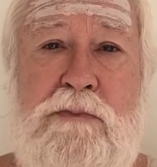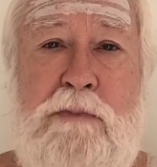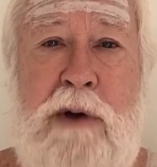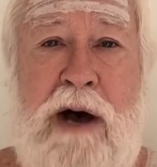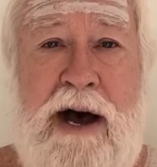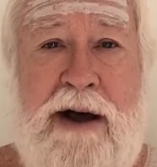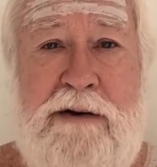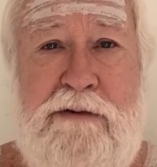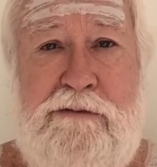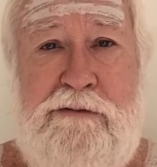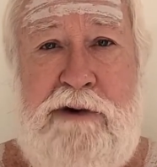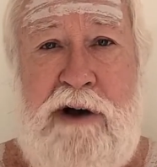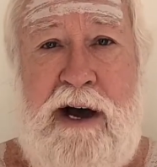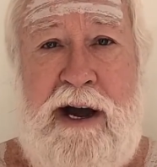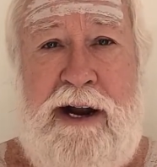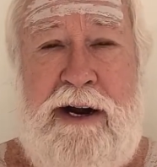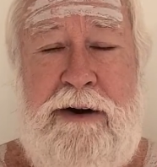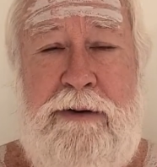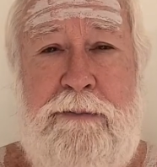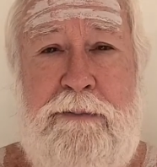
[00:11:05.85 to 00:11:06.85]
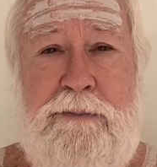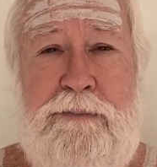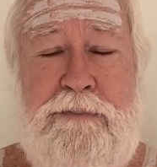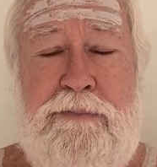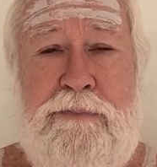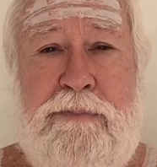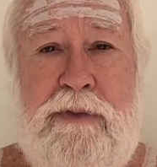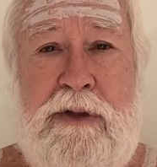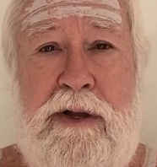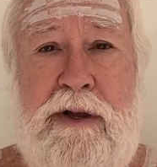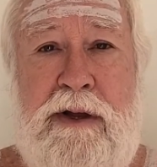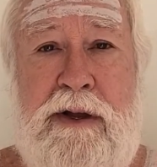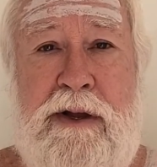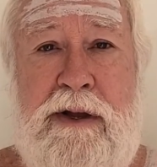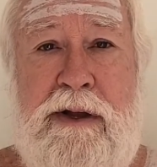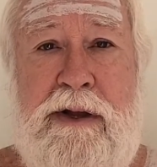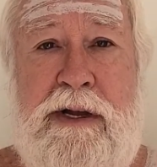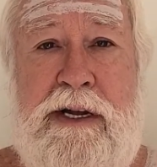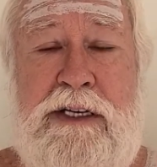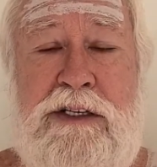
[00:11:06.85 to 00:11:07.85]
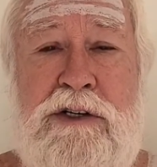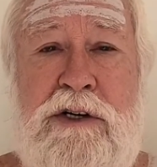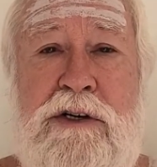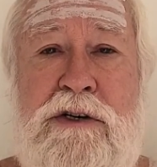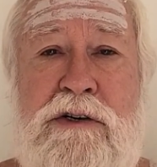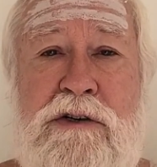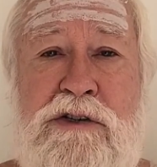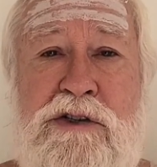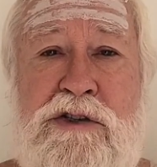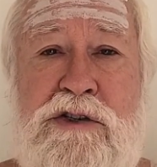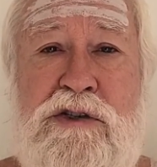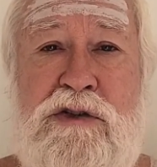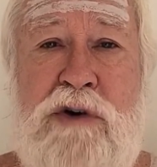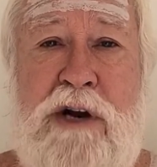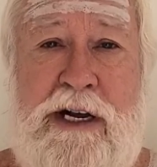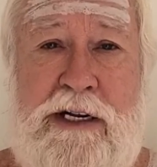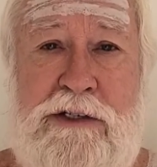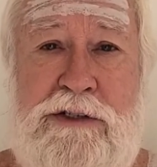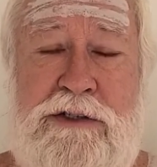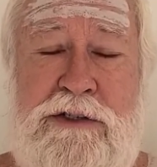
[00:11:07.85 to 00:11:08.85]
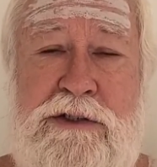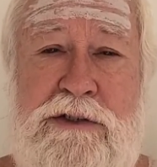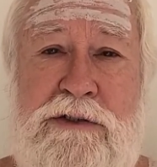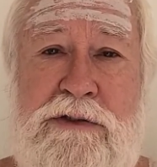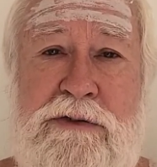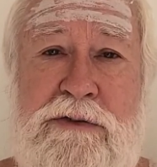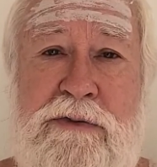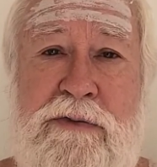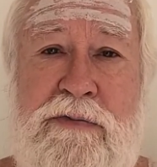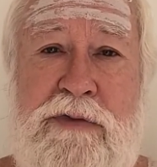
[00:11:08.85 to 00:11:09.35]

modified, it's under stress.